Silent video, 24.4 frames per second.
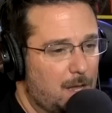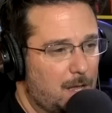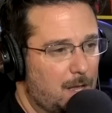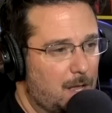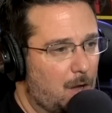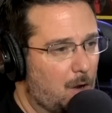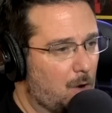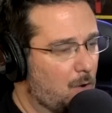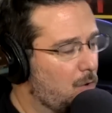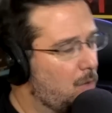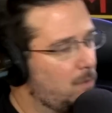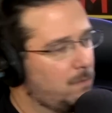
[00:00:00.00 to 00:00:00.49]

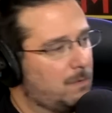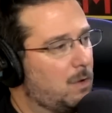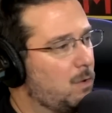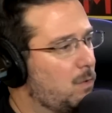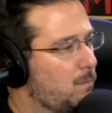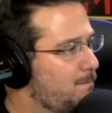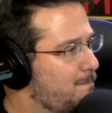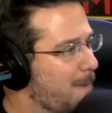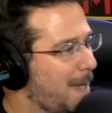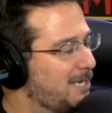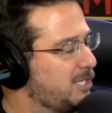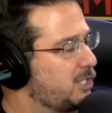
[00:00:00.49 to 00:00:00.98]
are,
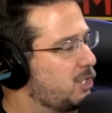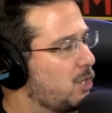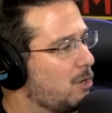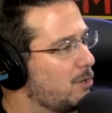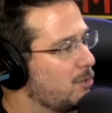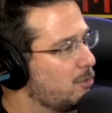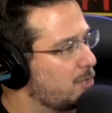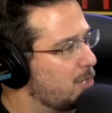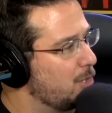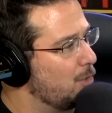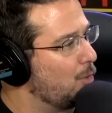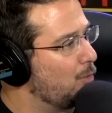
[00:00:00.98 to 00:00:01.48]
by
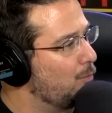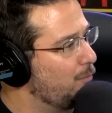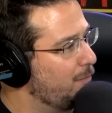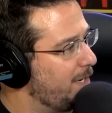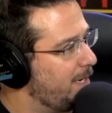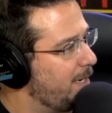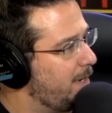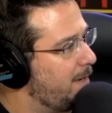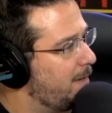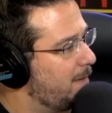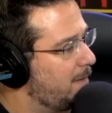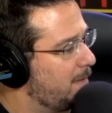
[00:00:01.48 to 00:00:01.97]
charter, can
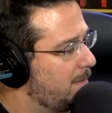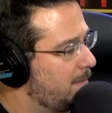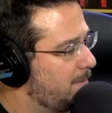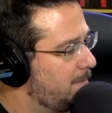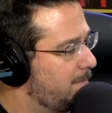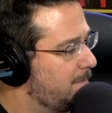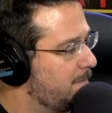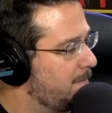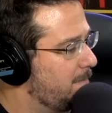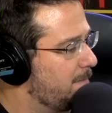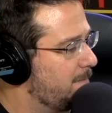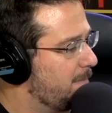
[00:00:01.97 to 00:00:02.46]
only
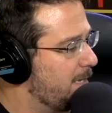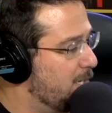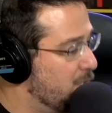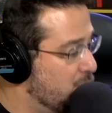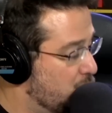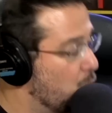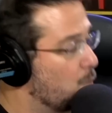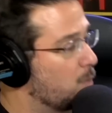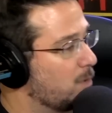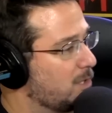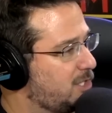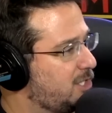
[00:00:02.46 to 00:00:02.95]

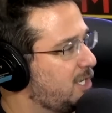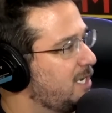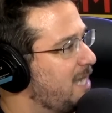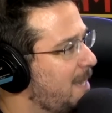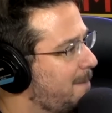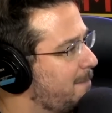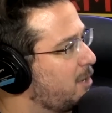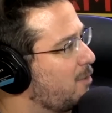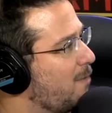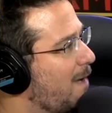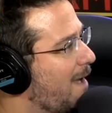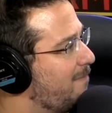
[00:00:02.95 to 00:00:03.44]
endorse a
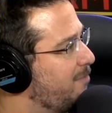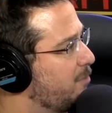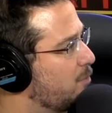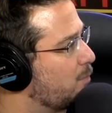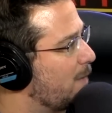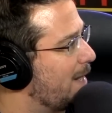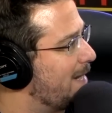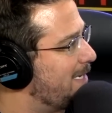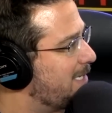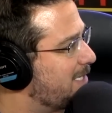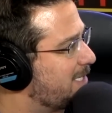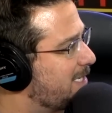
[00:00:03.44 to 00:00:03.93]
Democrat in the
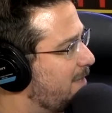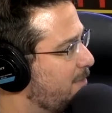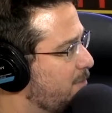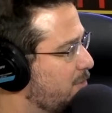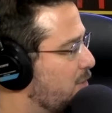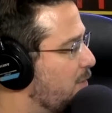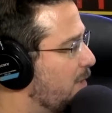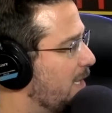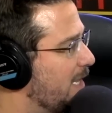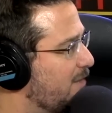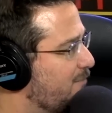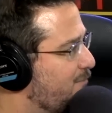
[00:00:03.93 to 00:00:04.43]
race, and
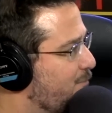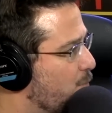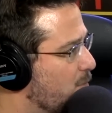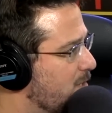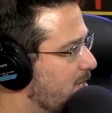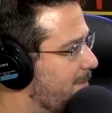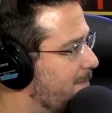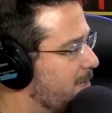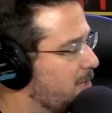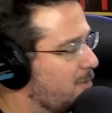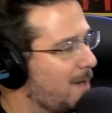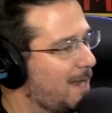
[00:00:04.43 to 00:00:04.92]
there's only like 4
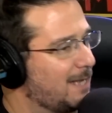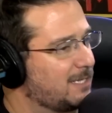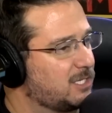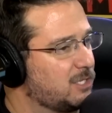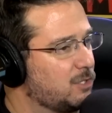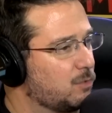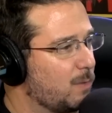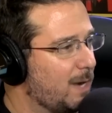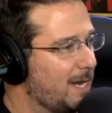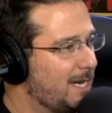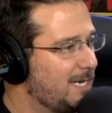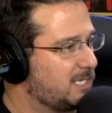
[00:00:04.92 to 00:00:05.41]
Democrats in
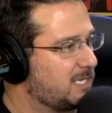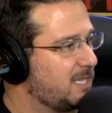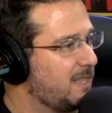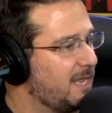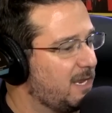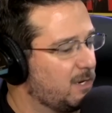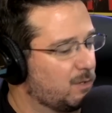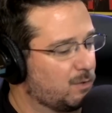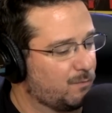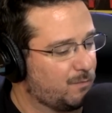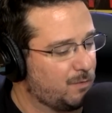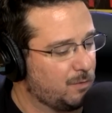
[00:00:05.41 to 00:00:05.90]
the race, and they
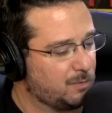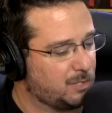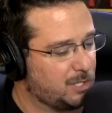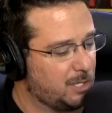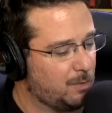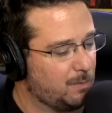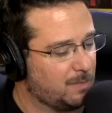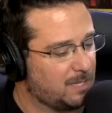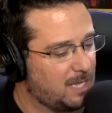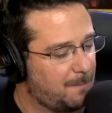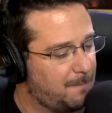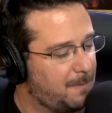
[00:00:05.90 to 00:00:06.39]
interviewed
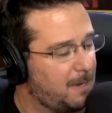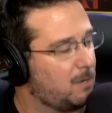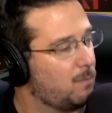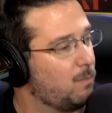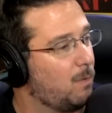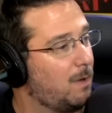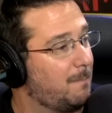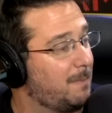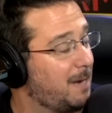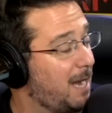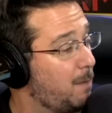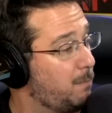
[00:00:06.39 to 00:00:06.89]
2 and they picked
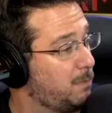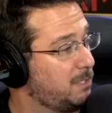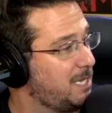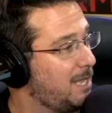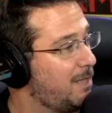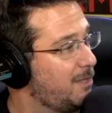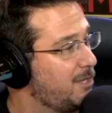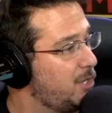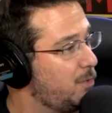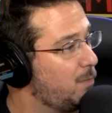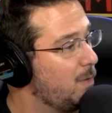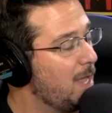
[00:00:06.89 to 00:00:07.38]
1. But I will
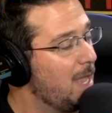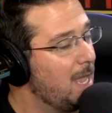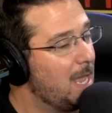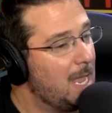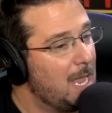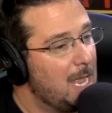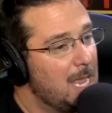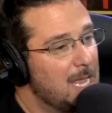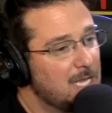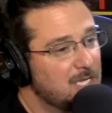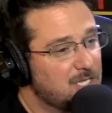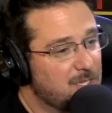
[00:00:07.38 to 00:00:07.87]
tell you,
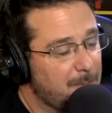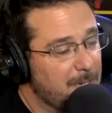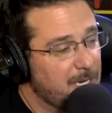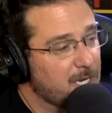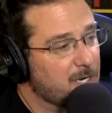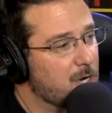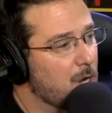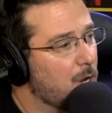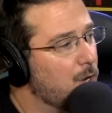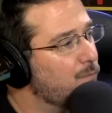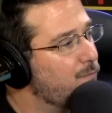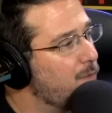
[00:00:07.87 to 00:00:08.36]
Sabina
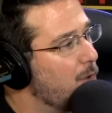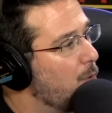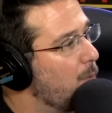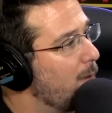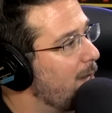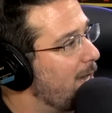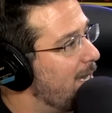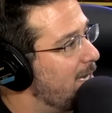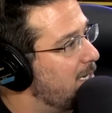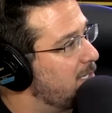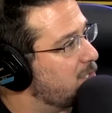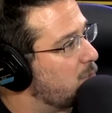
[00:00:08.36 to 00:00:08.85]
Covo
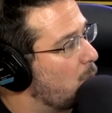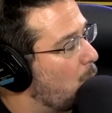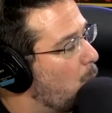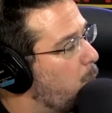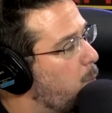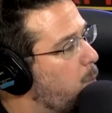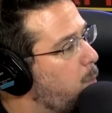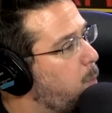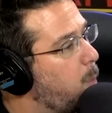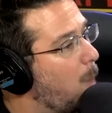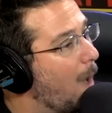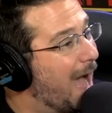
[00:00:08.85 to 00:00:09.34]
is
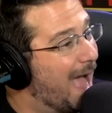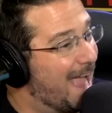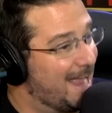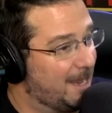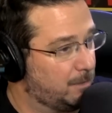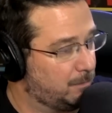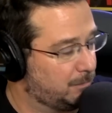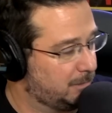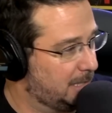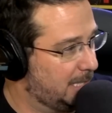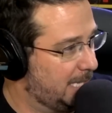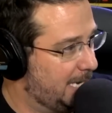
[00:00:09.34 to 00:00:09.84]

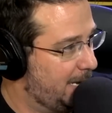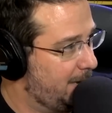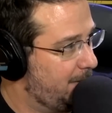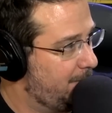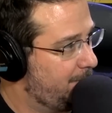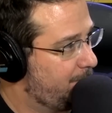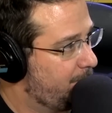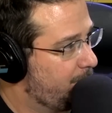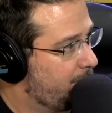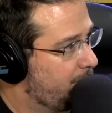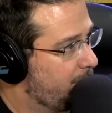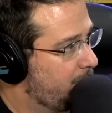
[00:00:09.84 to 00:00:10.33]
wildly,
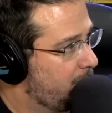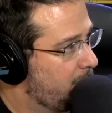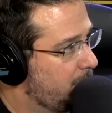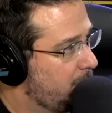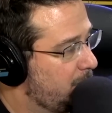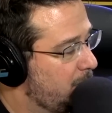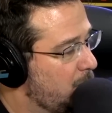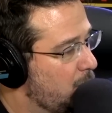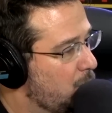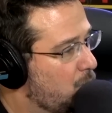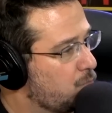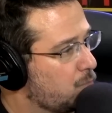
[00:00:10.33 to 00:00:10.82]

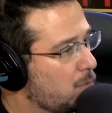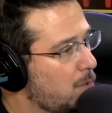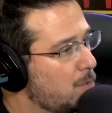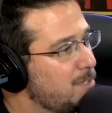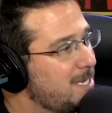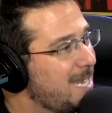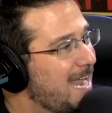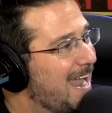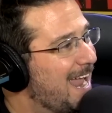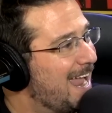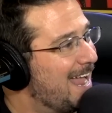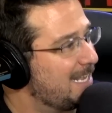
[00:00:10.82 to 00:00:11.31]

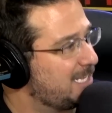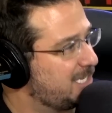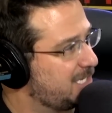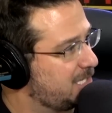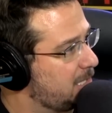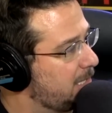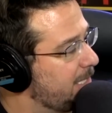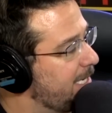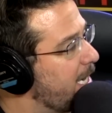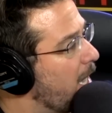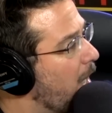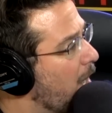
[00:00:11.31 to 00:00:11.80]

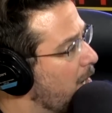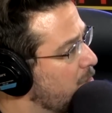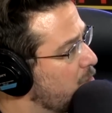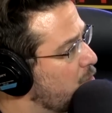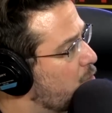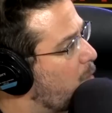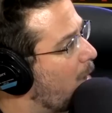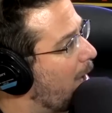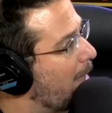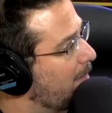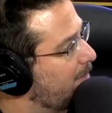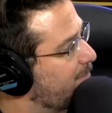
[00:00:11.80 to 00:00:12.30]
grotesquely
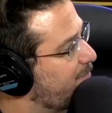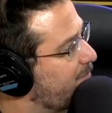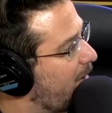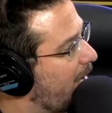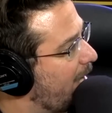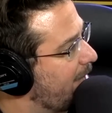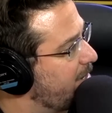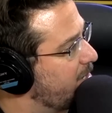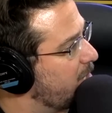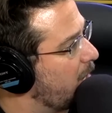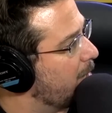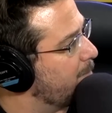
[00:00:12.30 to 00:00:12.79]

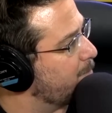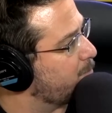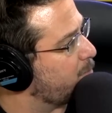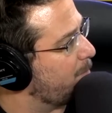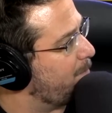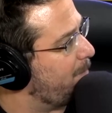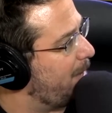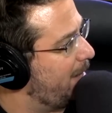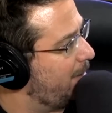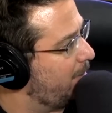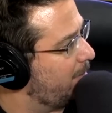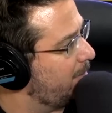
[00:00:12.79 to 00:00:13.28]
unqualified and
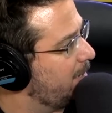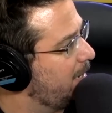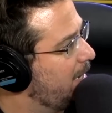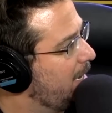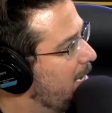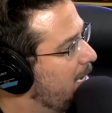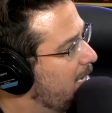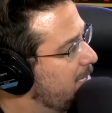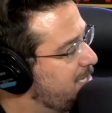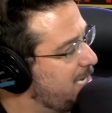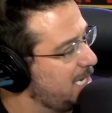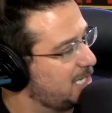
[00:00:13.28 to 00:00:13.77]
unprepared.
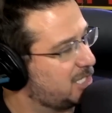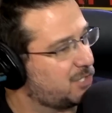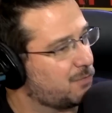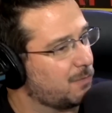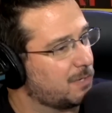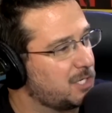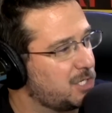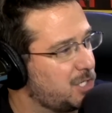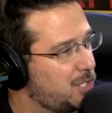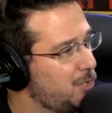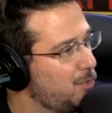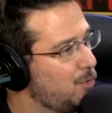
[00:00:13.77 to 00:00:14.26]

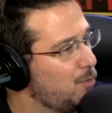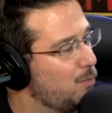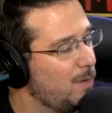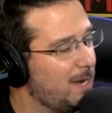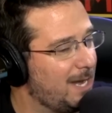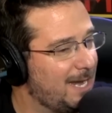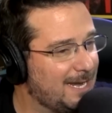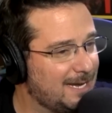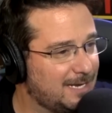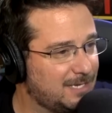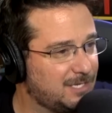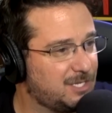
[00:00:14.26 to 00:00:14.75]
District 2
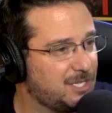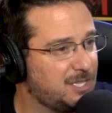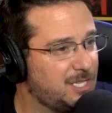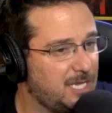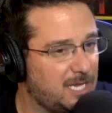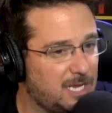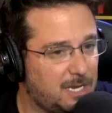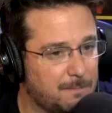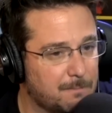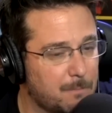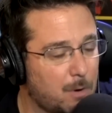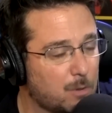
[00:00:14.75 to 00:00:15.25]
is
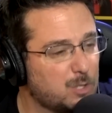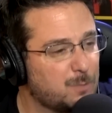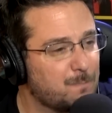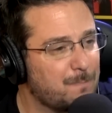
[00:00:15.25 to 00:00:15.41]
the most